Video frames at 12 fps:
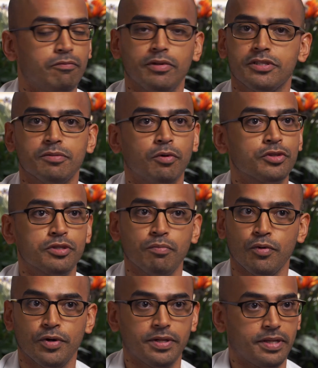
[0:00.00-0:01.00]
It's the most
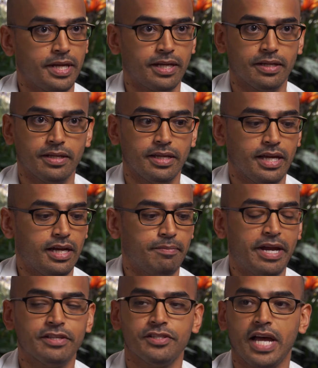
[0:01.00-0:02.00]
important thing.
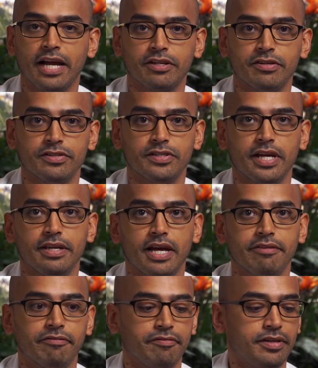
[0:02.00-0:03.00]
As doctors,
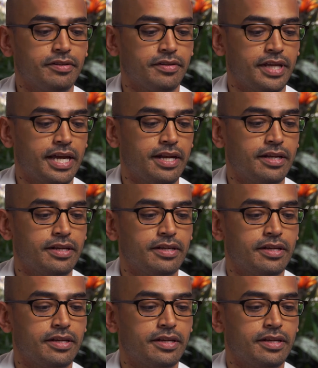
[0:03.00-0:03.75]
I feel that